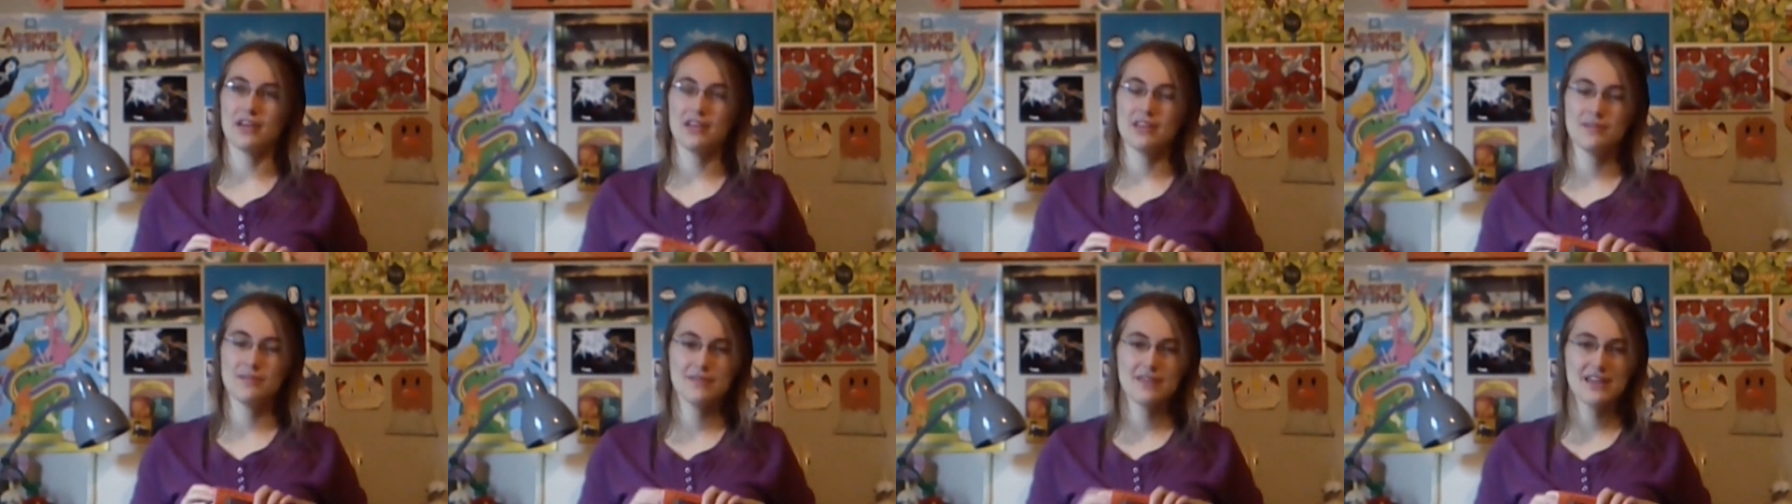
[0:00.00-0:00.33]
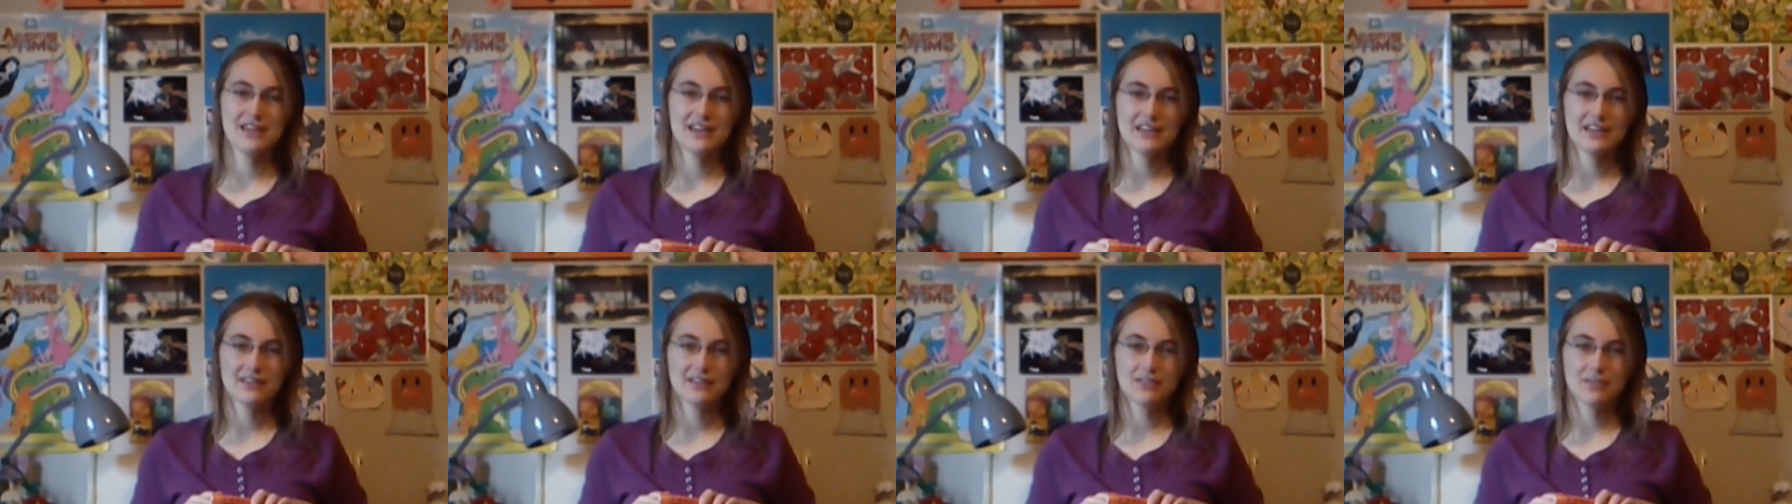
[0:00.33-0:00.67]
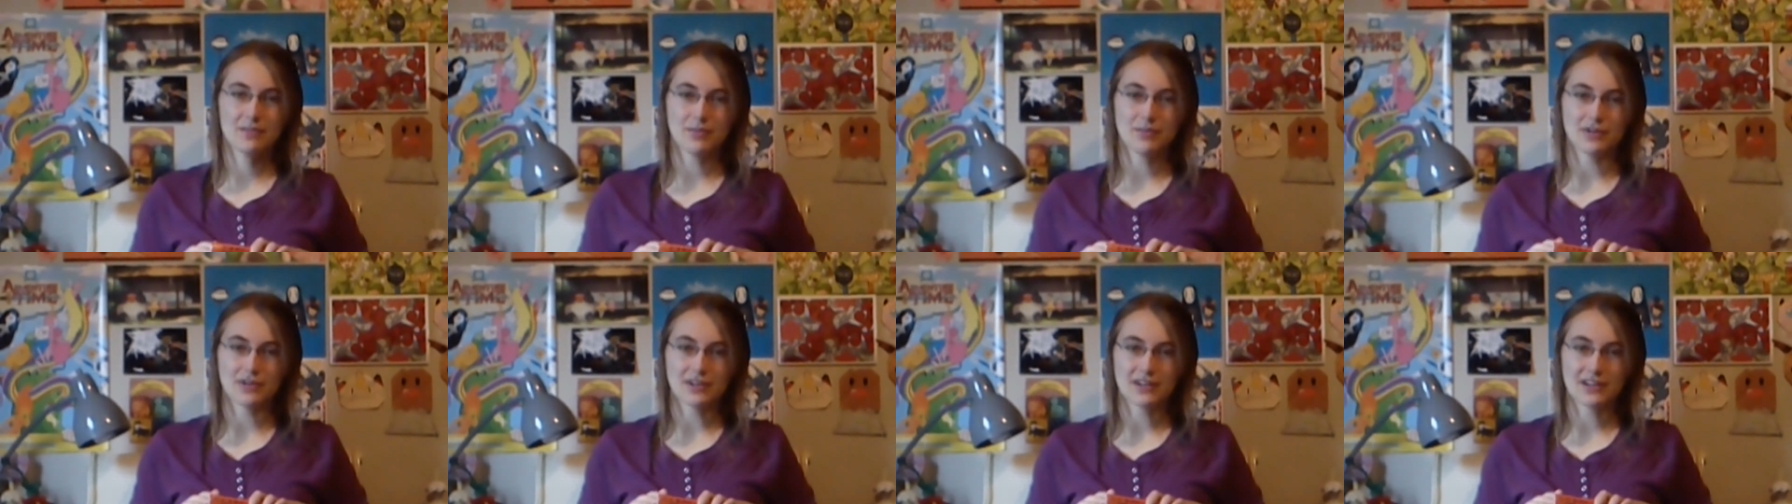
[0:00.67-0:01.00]
In the beginning of the
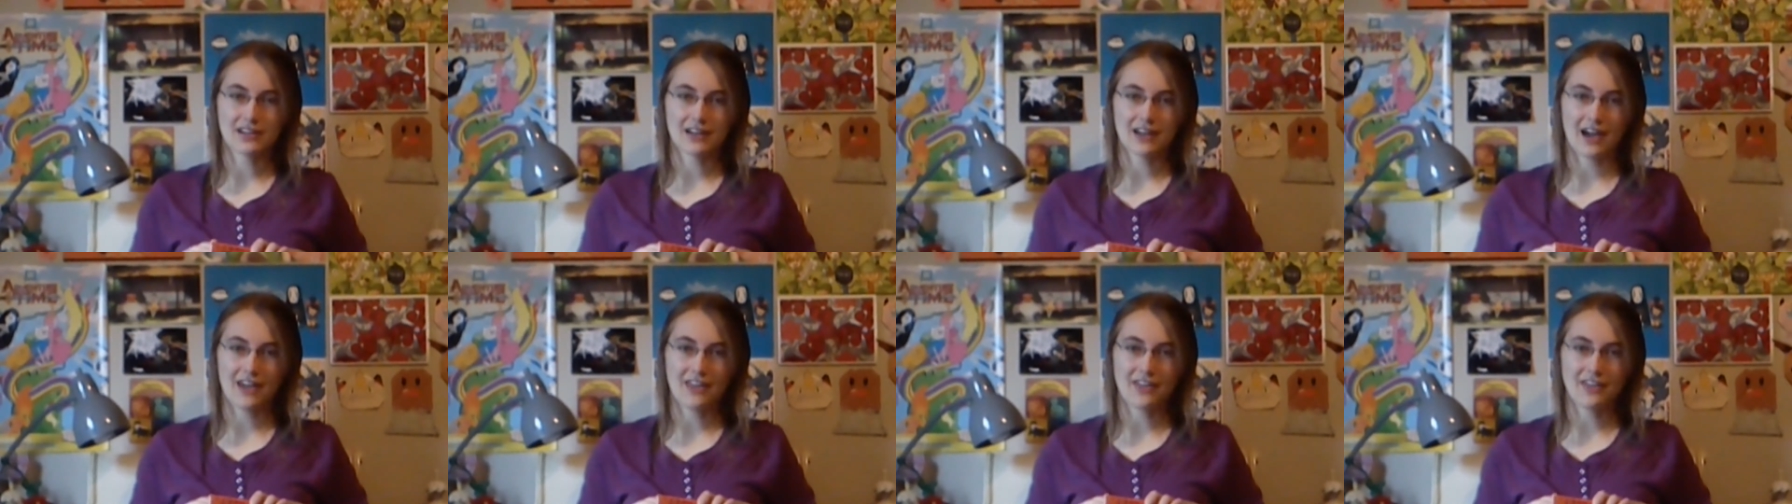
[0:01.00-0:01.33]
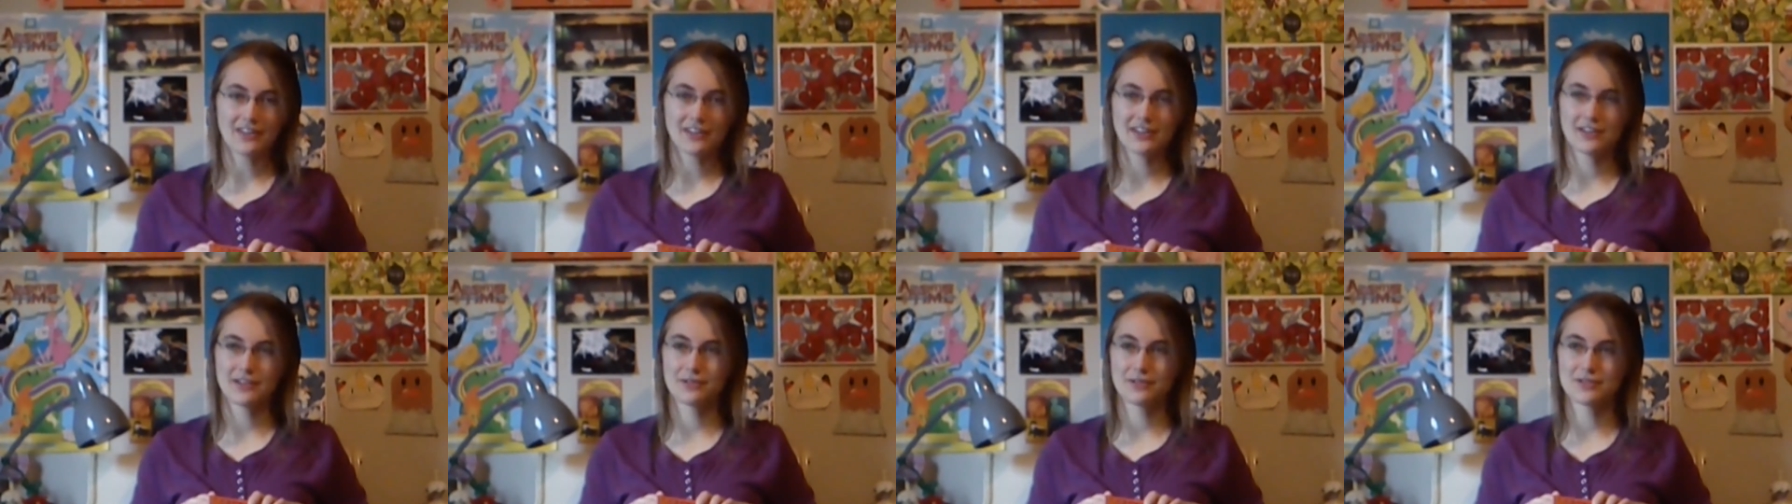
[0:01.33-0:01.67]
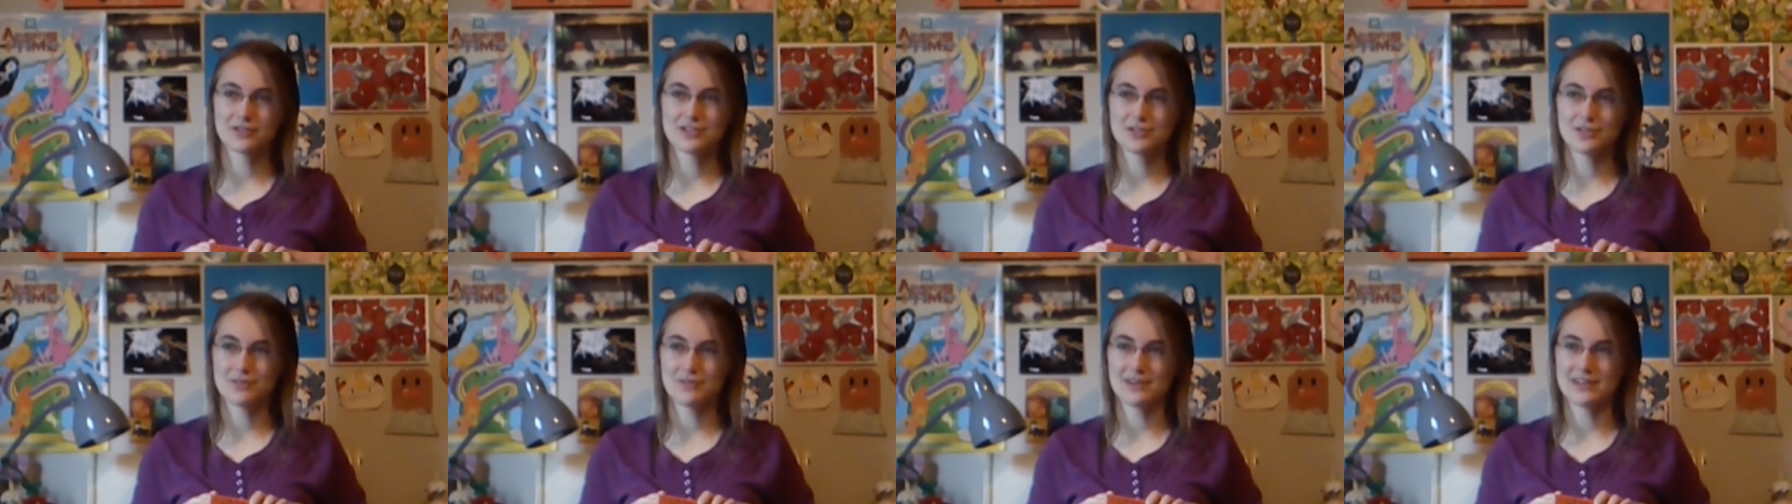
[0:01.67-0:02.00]
book, I thought that there were
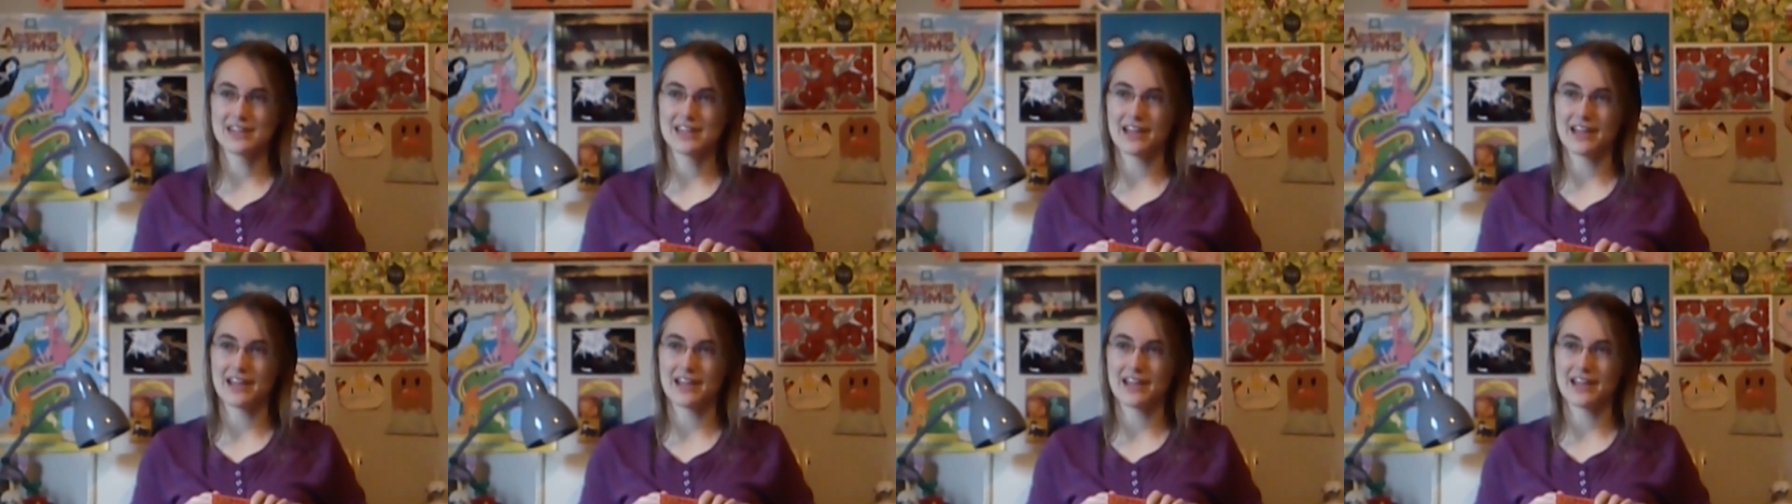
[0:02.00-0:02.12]
too many